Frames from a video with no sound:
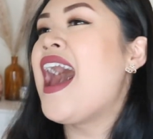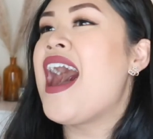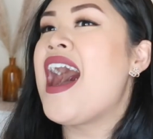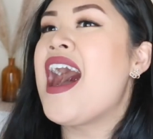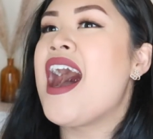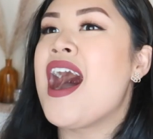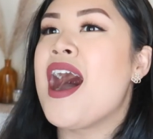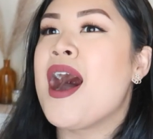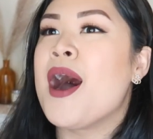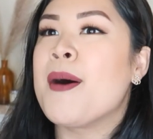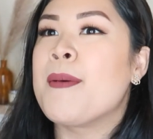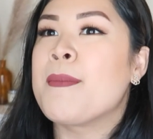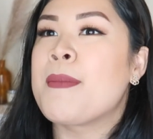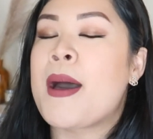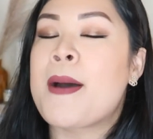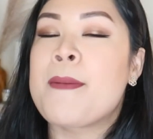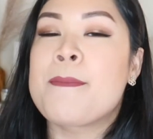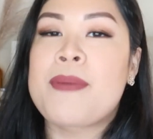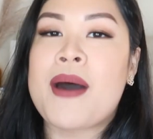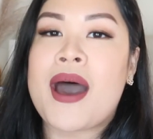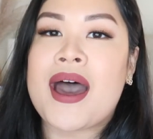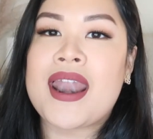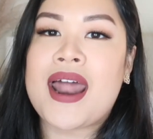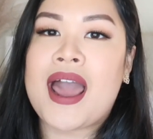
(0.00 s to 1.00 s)

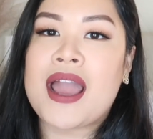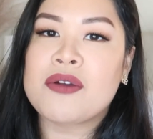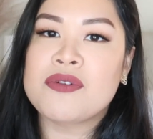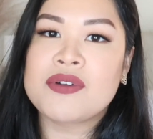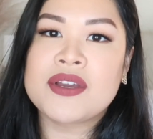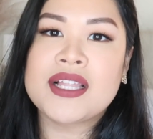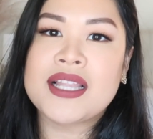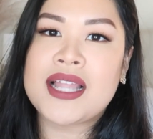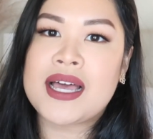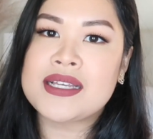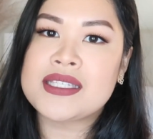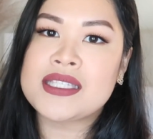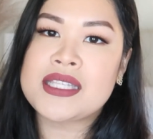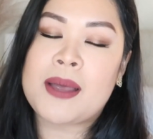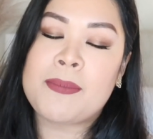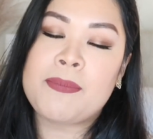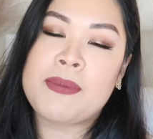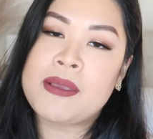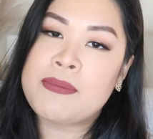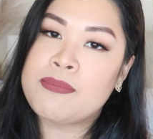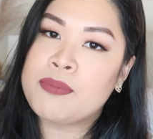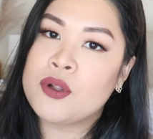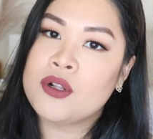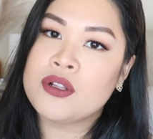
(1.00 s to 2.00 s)
But I realized that
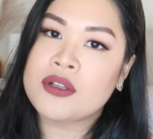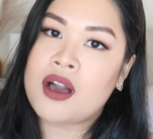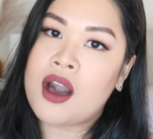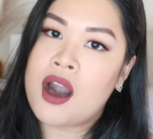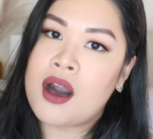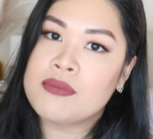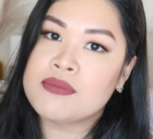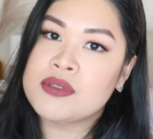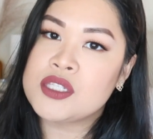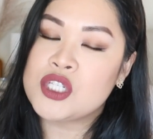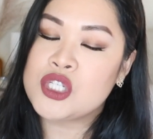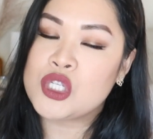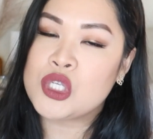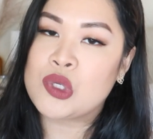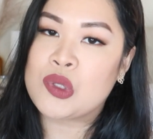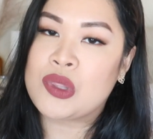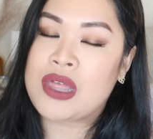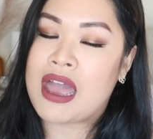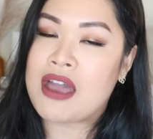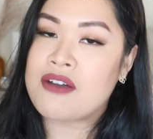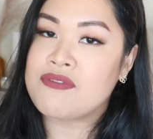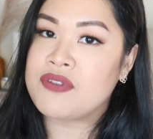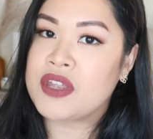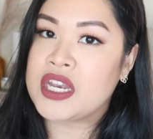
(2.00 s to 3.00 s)
people come to
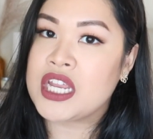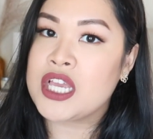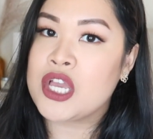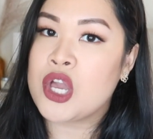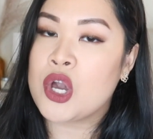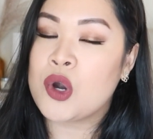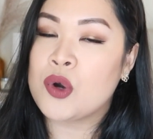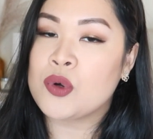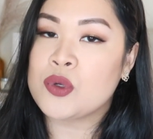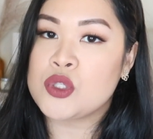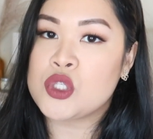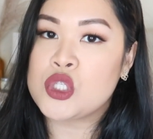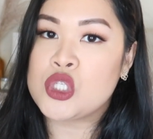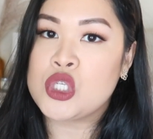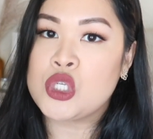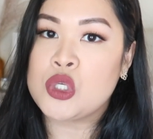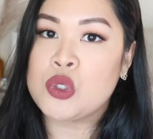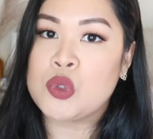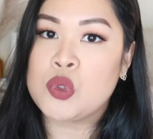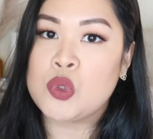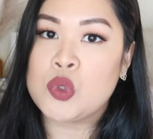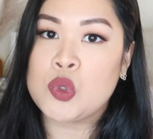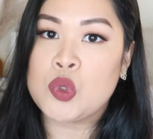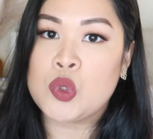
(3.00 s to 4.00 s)
that video
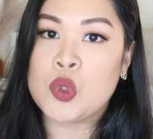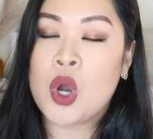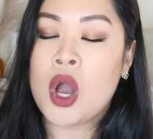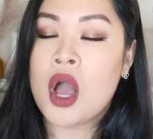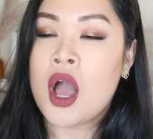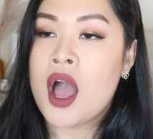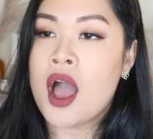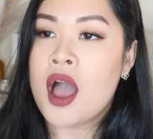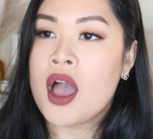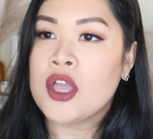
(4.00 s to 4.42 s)
to